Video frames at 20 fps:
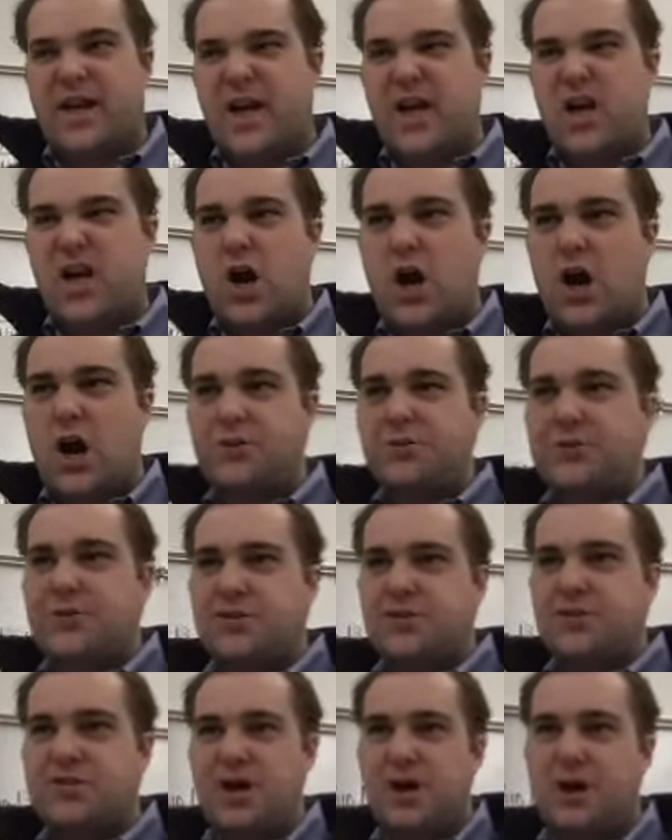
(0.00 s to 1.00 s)

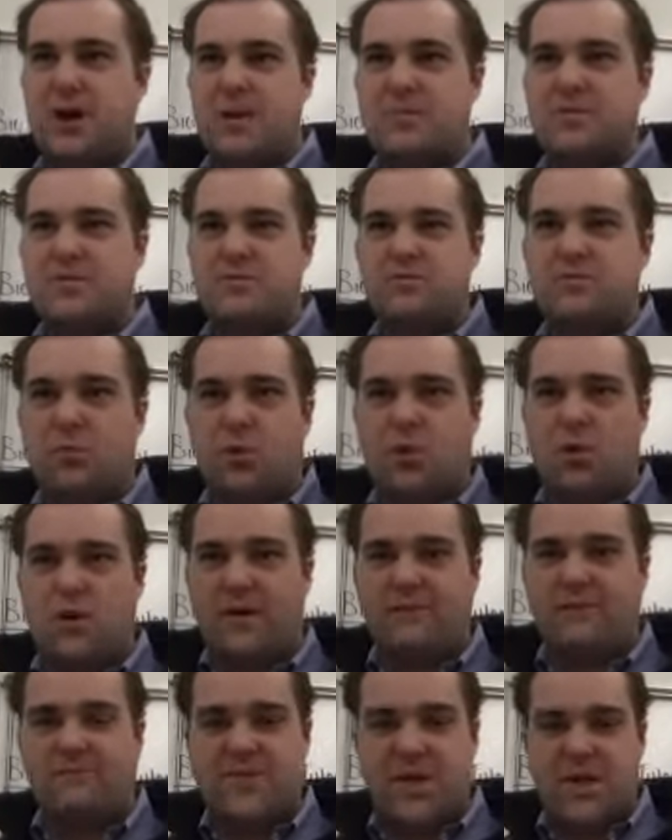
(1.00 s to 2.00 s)
100 times more
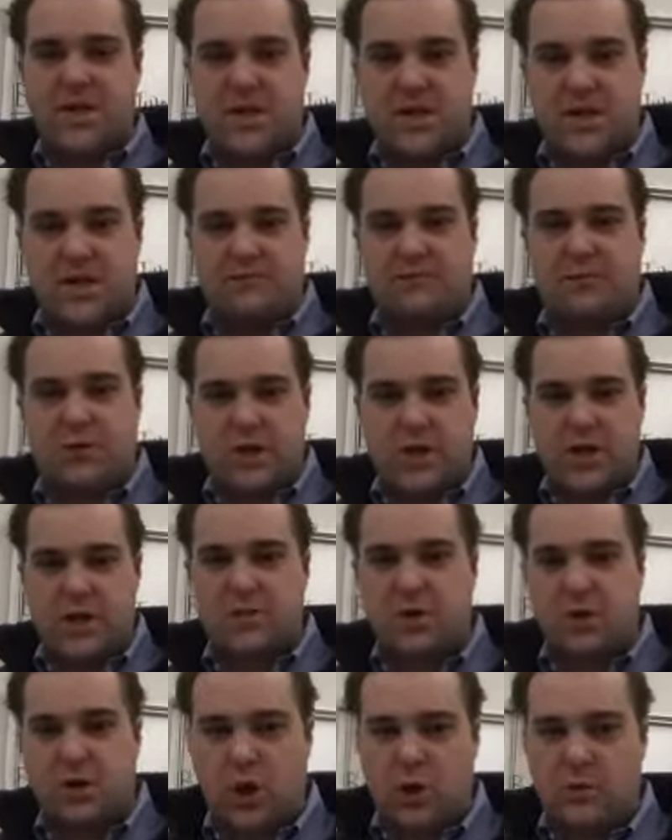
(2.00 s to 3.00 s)
affinity for
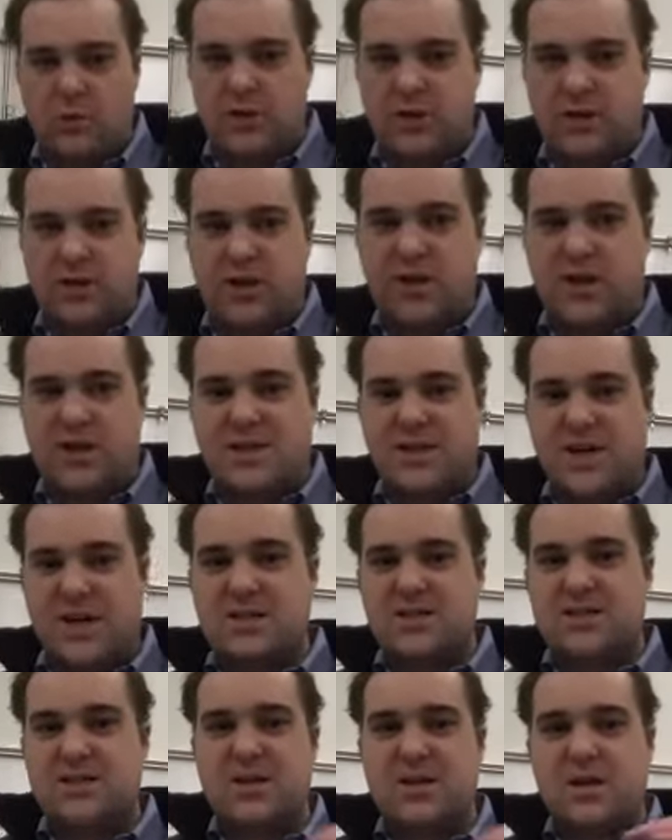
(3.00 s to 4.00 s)
hemoglobin than it
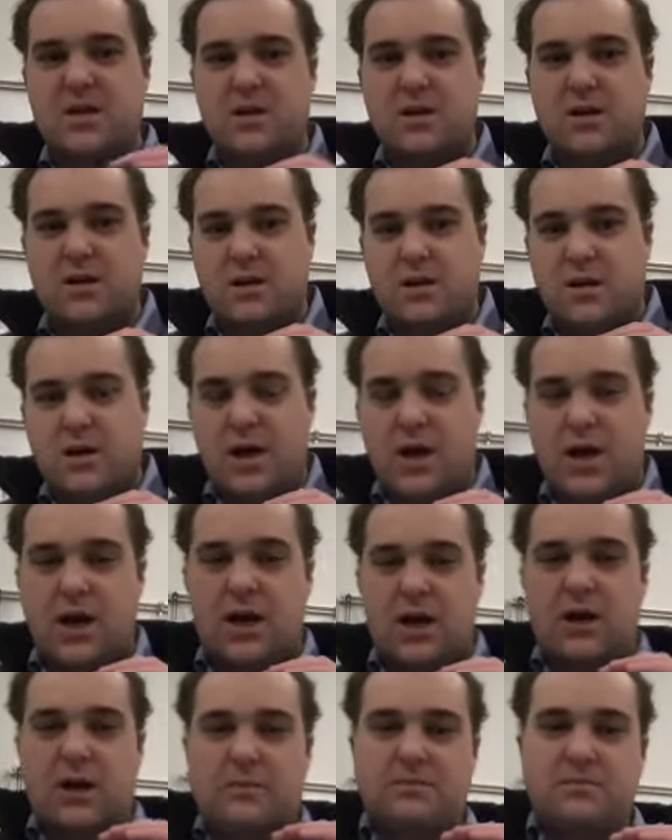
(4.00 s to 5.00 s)
does
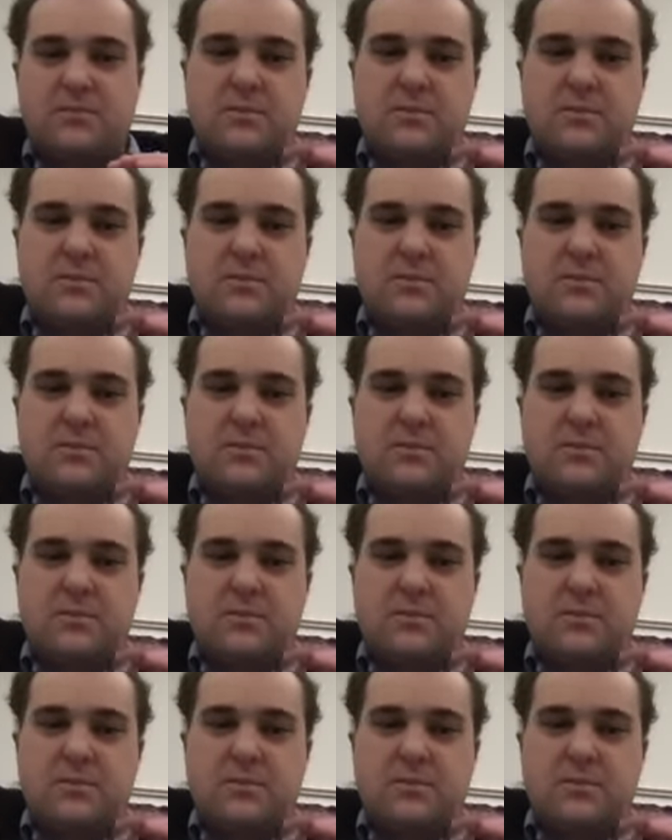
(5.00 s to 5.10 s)
oxygen.